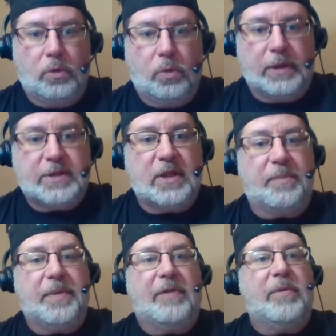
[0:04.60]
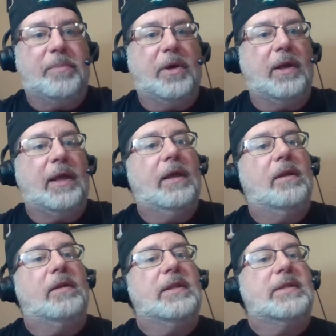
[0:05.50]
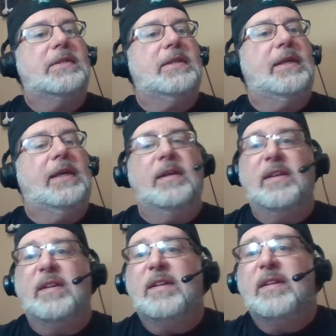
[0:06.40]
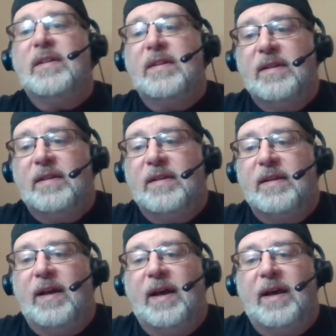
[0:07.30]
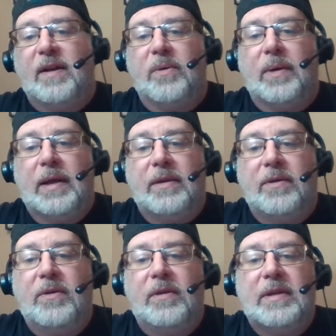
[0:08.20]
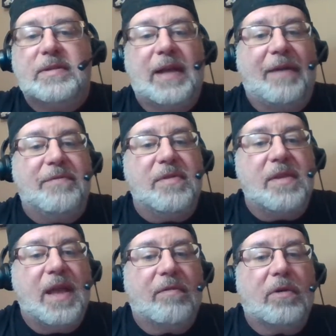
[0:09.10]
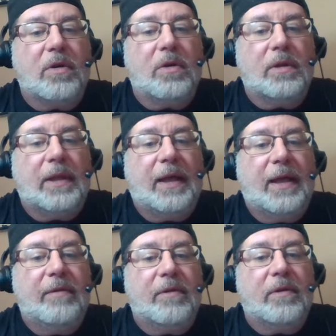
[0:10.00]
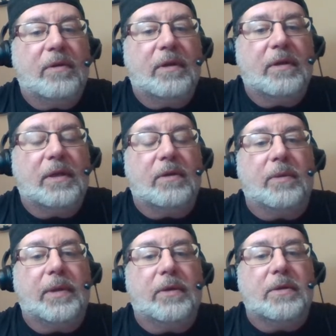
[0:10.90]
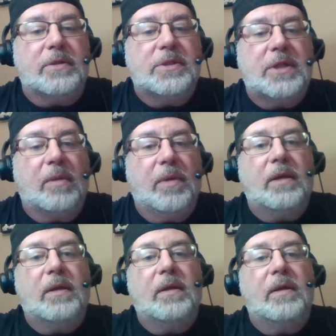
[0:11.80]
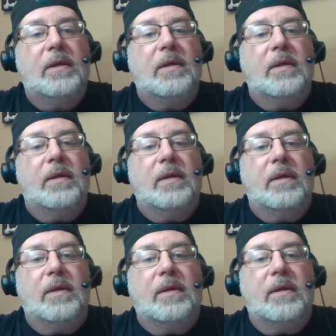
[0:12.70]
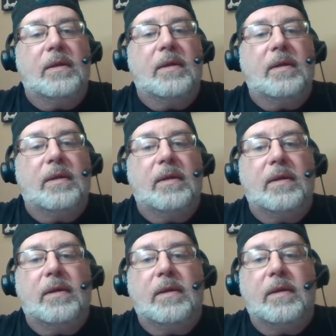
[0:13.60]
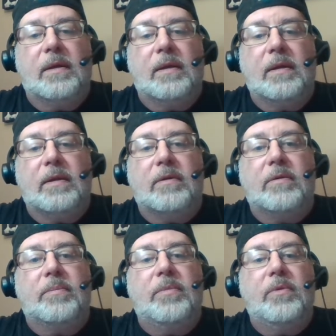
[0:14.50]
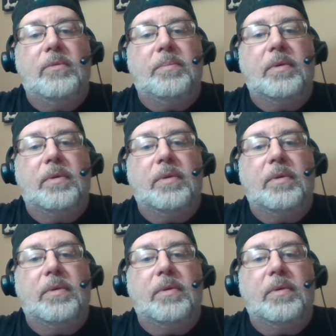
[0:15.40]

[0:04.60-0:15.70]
What's up, everybody? Let's see. How do I do this? Now, I've never gone live on. Oh, here we go. Here's a share button. Let's boop.